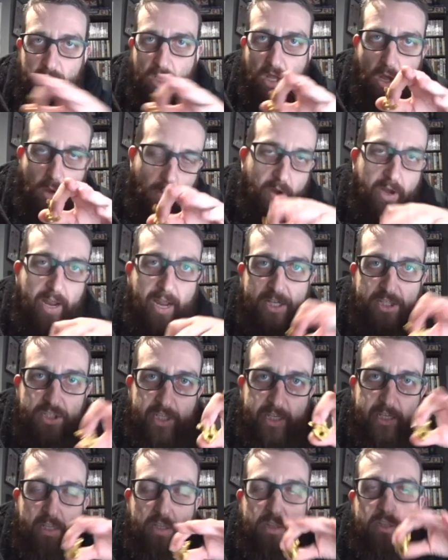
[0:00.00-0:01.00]
I want to
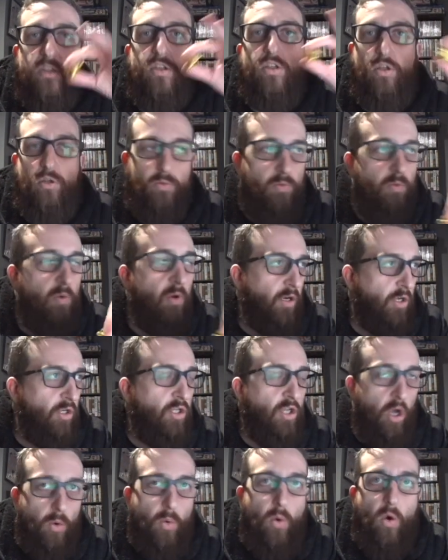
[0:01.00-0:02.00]
actually
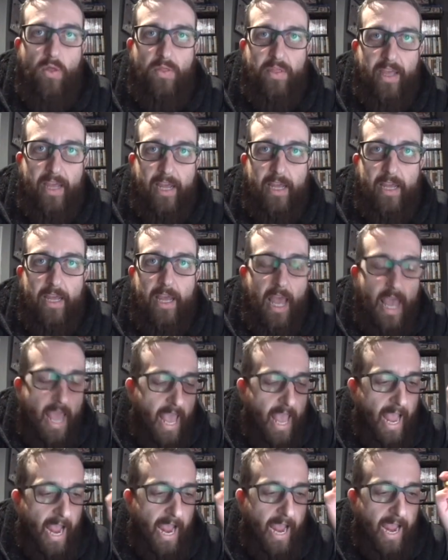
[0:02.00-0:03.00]
go on there
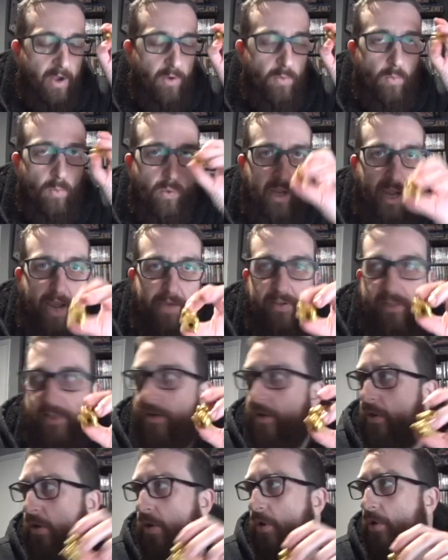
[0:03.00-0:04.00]
and we have a
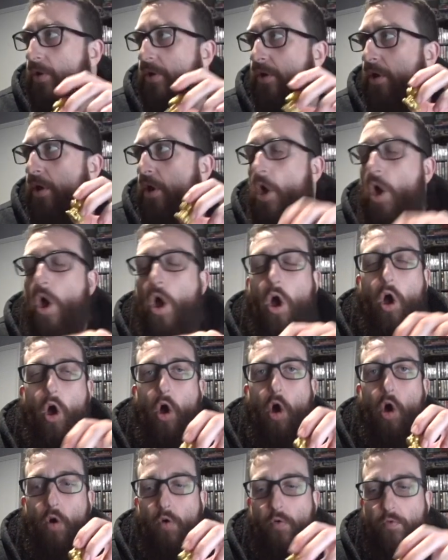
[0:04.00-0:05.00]
little look
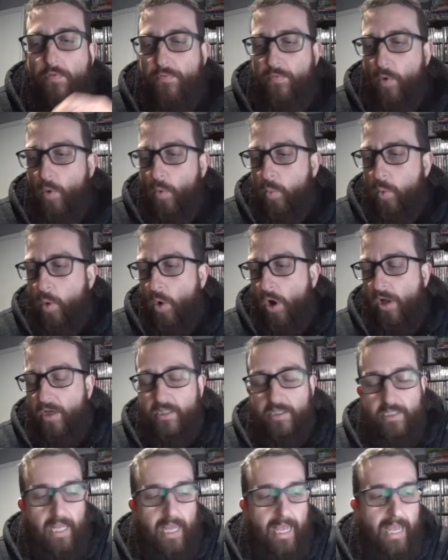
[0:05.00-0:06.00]
of
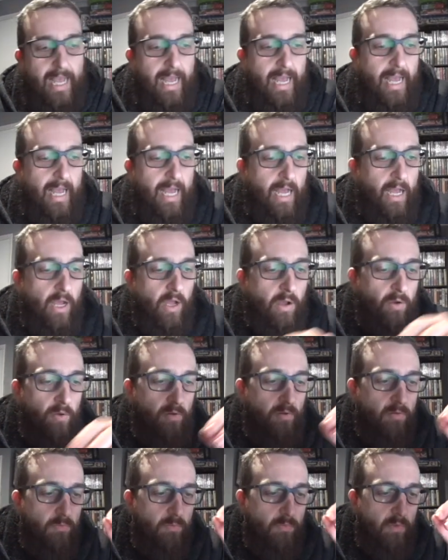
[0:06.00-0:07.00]
what are
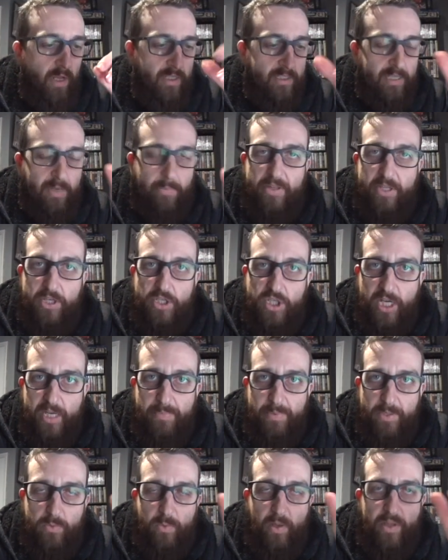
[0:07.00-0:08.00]
some of the
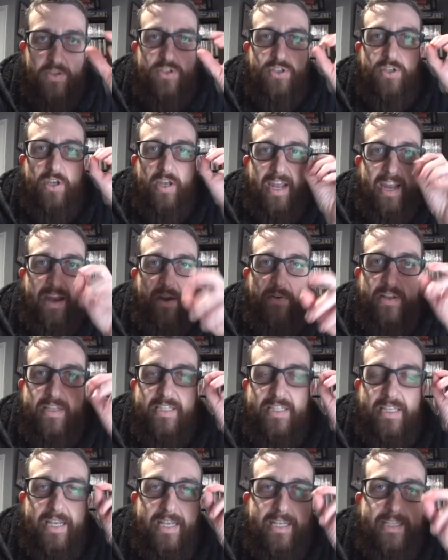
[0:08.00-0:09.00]
cheapest ones. So here
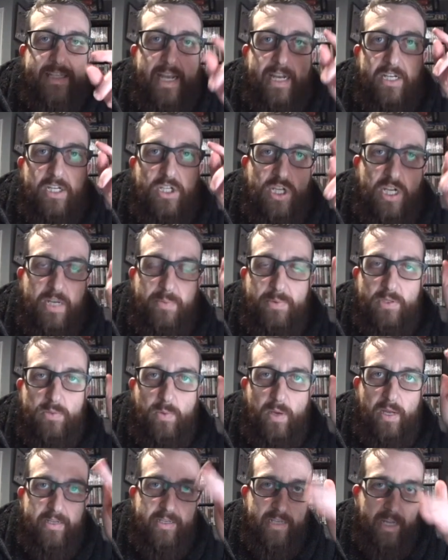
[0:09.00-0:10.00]
is the exact cheapest
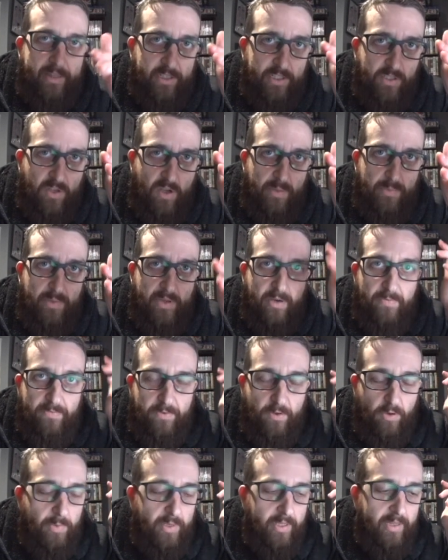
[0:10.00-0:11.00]
one at the time that I'm
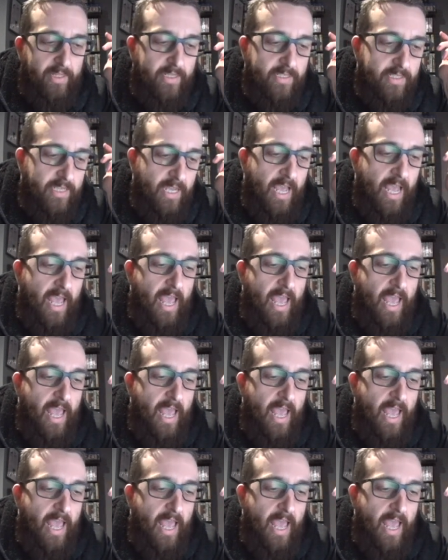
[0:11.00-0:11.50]
filming this.